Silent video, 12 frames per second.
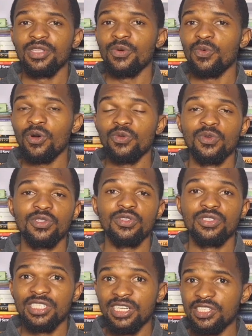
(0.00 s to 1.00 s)
the world
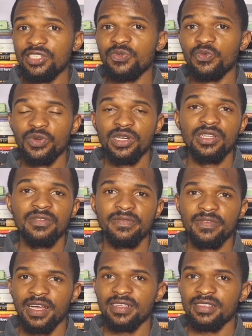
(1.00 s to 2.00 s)
was changing really
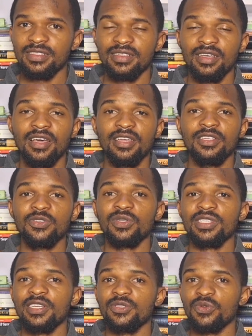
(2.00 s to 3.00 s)
fast. This
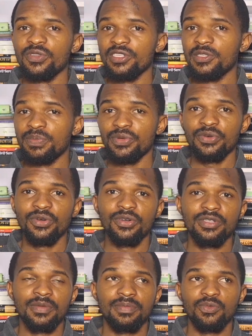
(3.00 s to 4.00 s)
was that during this
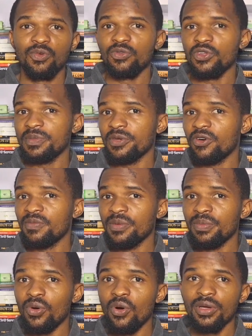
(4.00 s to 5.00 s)
period, the world was becoming
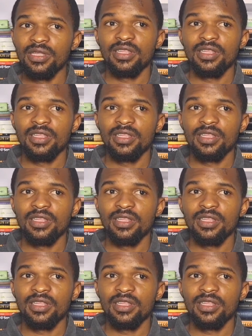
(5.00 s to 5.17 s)
more